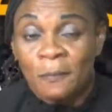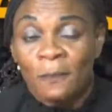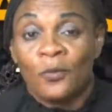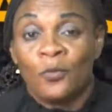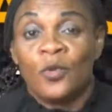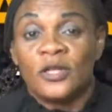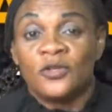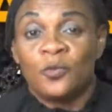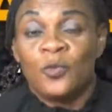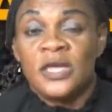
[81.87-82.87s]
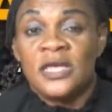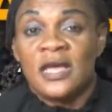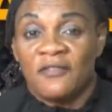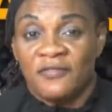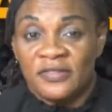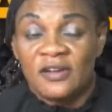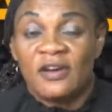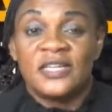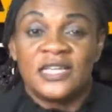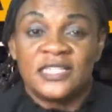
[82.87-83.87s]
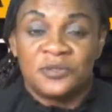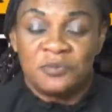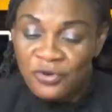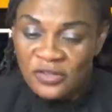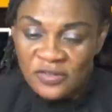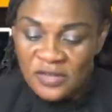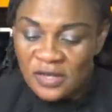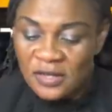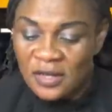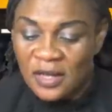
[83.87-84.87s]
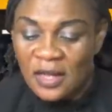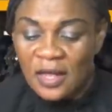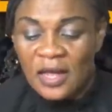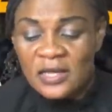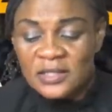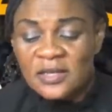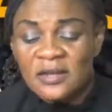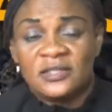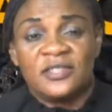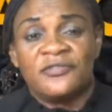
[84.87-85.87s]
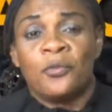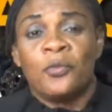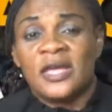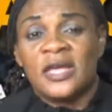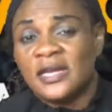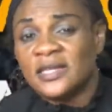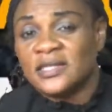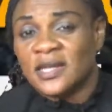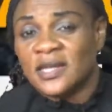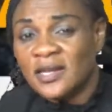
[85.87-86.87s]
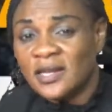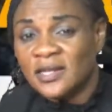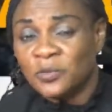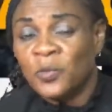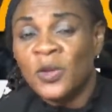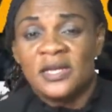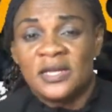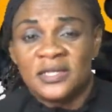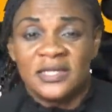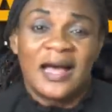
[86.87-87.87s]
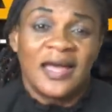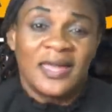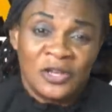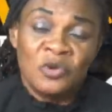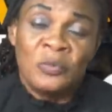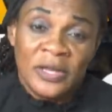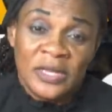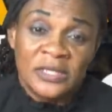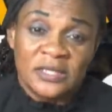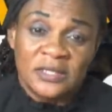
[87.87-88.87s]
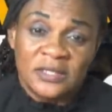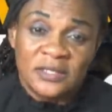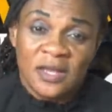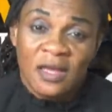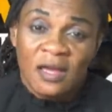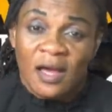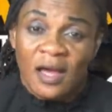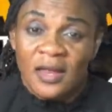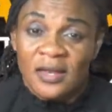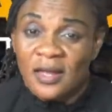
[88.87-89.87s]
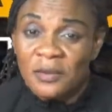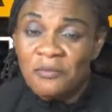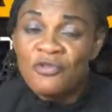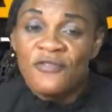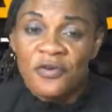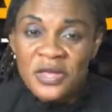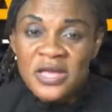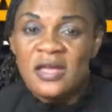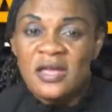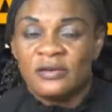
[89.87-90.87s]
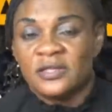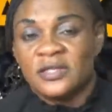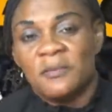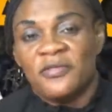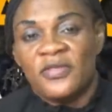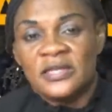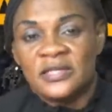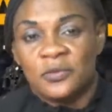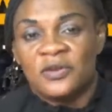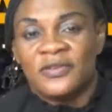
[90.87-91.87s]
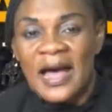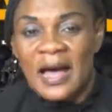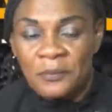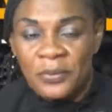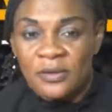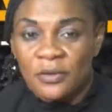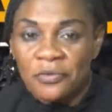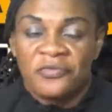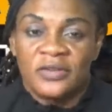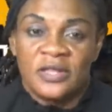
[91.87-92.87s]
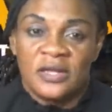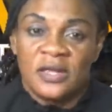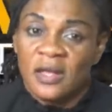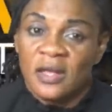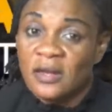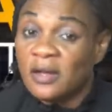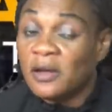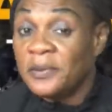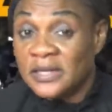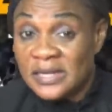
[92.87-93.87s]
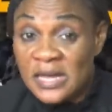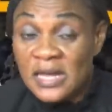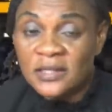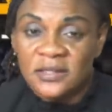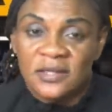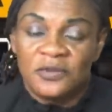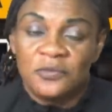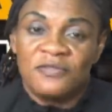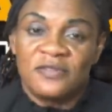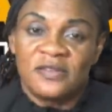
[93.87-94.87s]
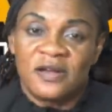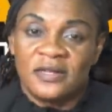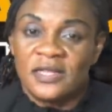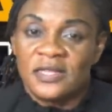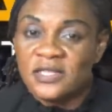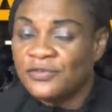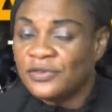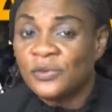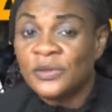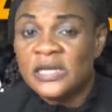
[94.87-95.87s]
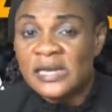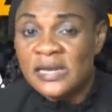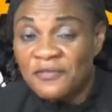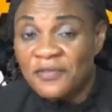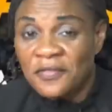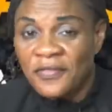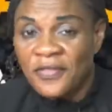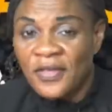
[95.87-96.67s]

what we have started experiencing is lots of wickedness, and it's wickedness in high and low places. And, and I'm referring here to some things that would have happened over the, the couple of days that we have started this year. It's only the 11th,